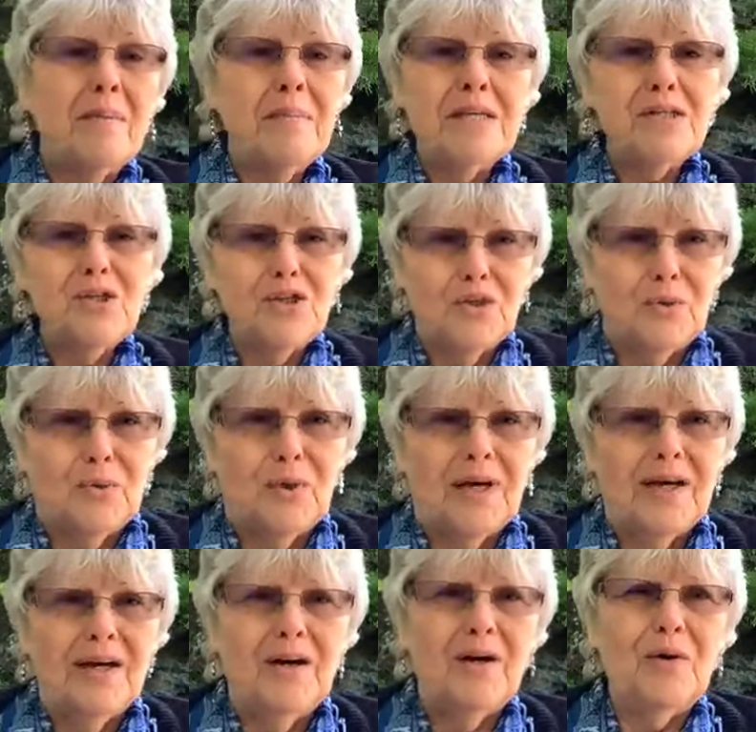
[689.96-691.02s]
I missed you.
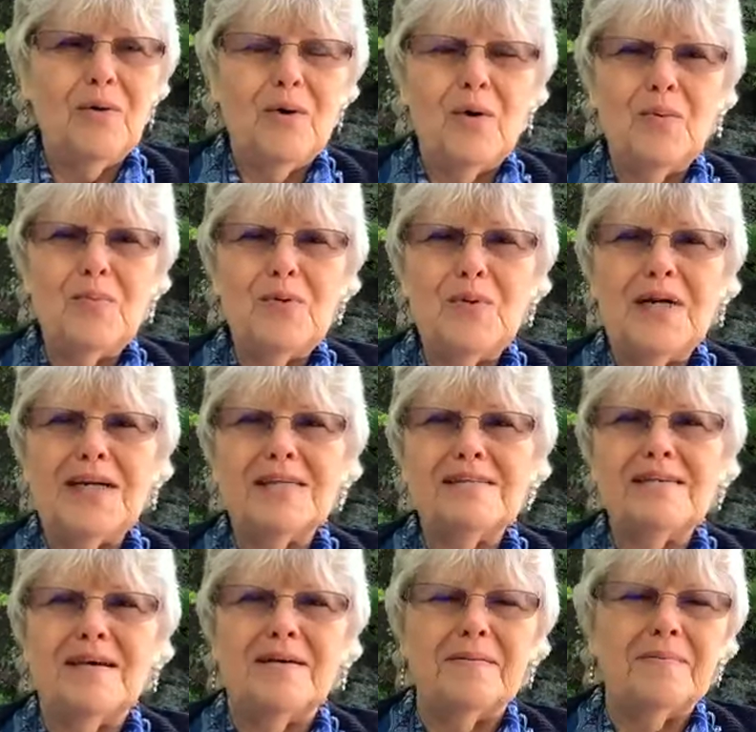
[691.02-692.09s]
I hope you
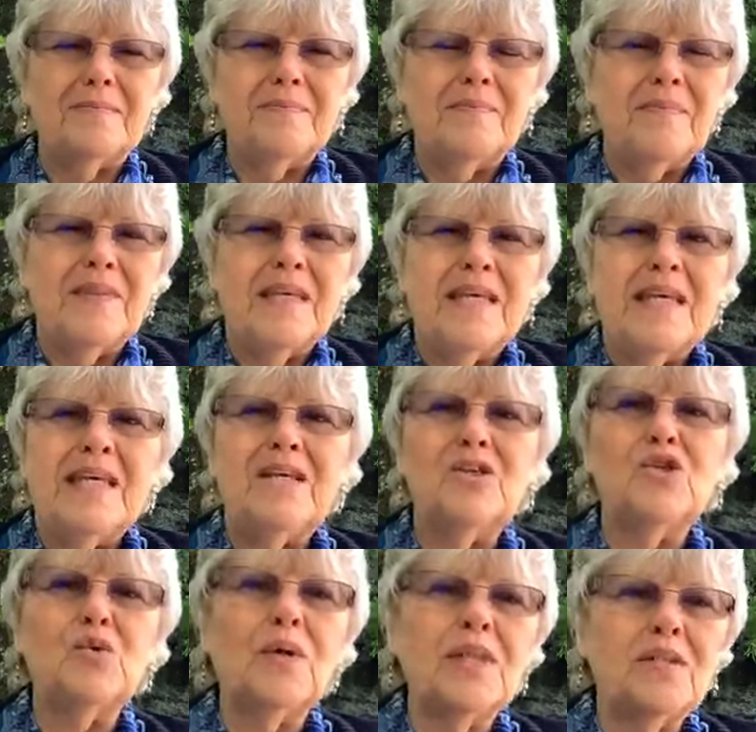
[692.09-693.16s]
guys uh,
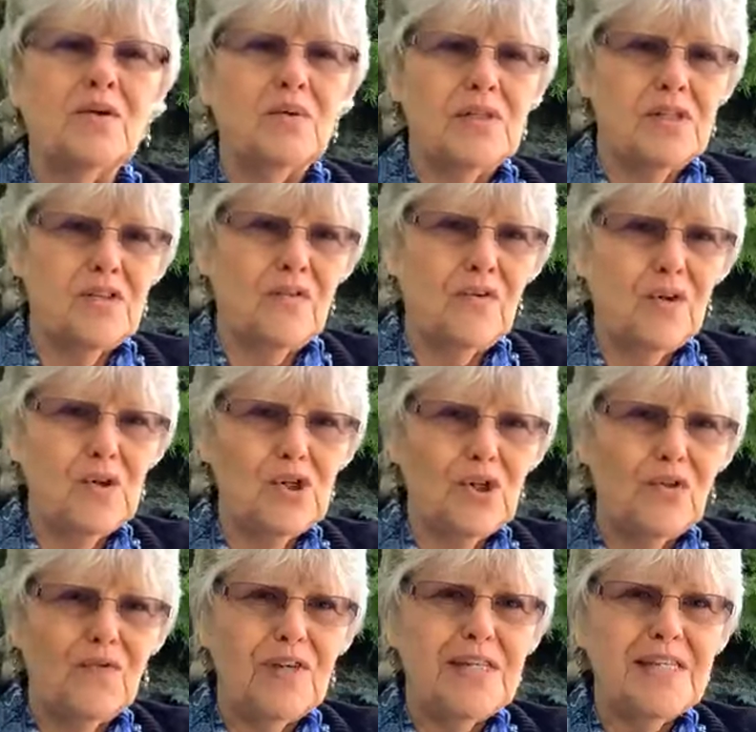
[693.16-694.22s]
enjoyed the Christopher
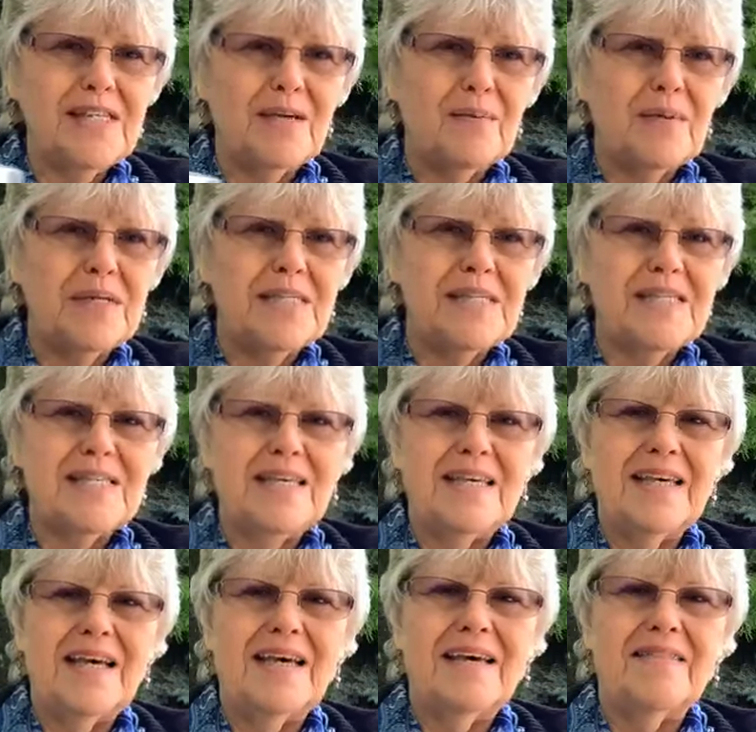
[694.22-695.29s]
service that was
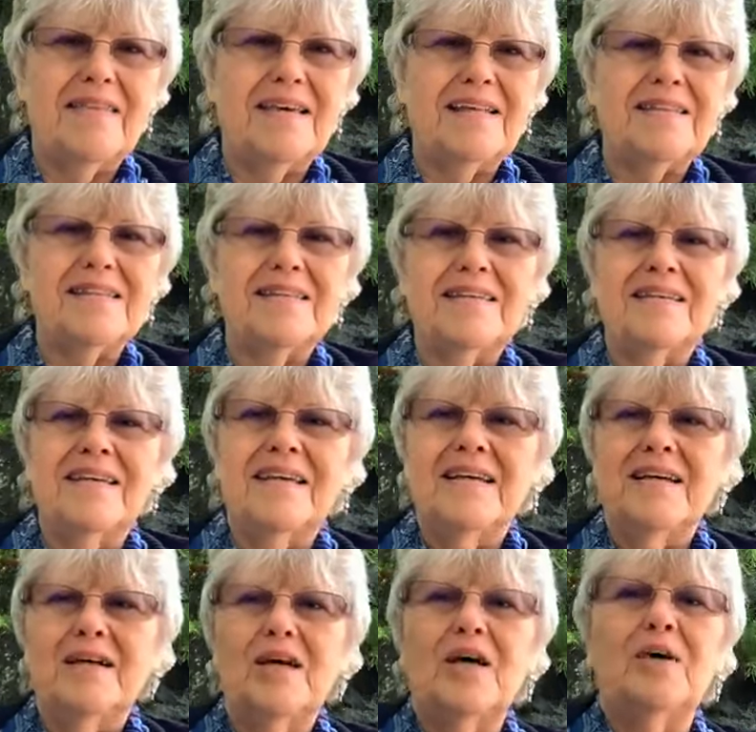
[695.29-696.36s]
uh, that
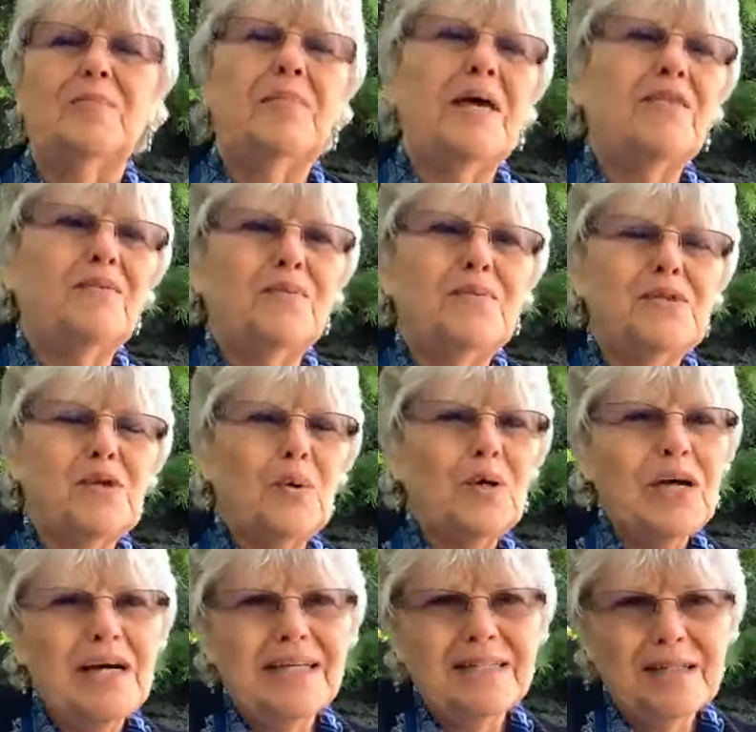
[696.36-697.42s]
uh, Beth so
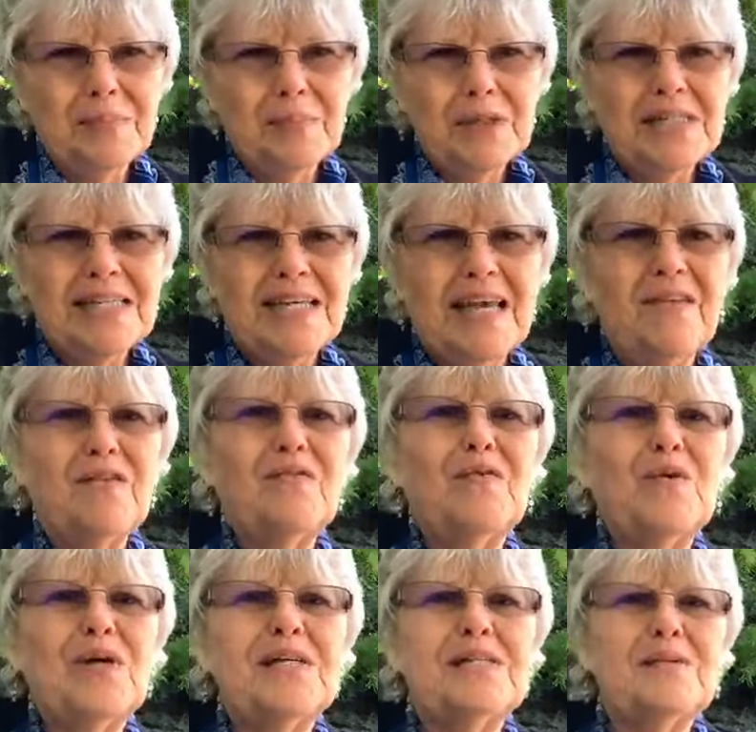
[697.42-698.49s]
kindly put together
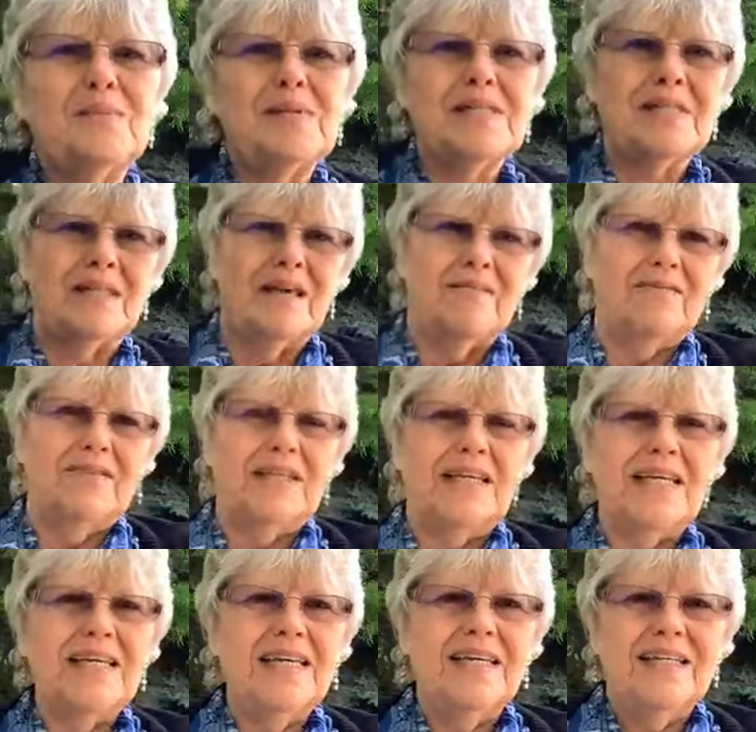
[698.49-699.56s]
for us. It was lovely.
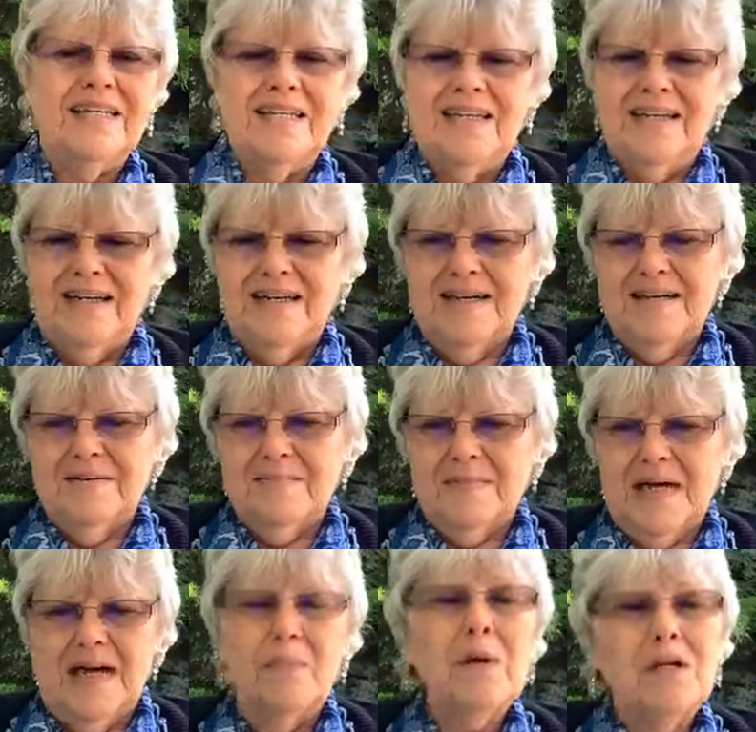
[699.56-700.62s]
Um,
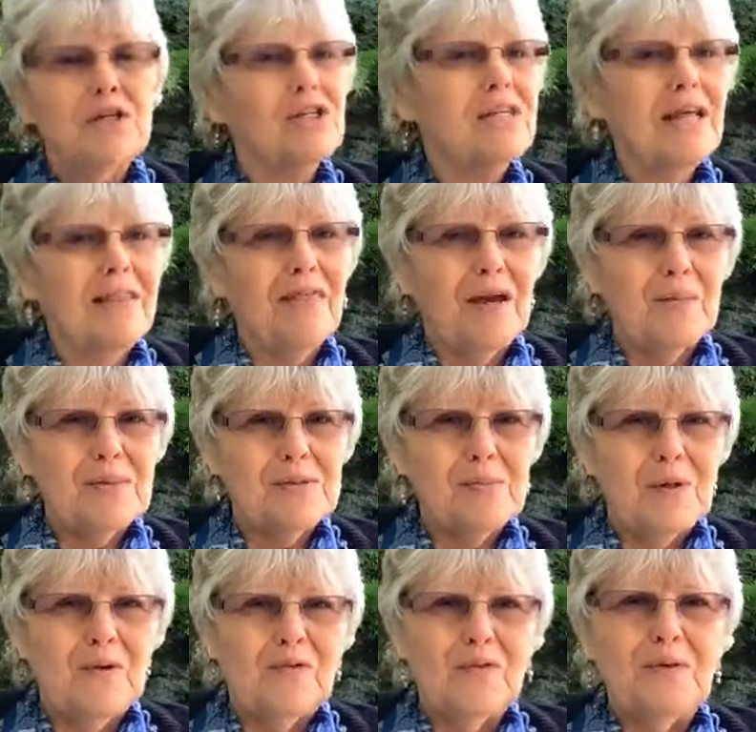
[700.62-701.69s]
I watched it. I thought it was
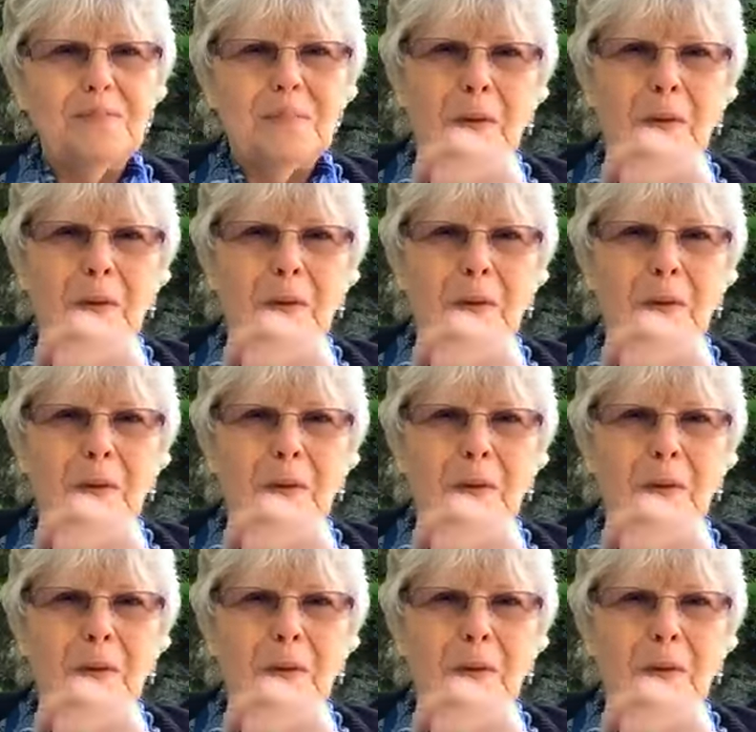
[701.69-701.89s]
wonderful.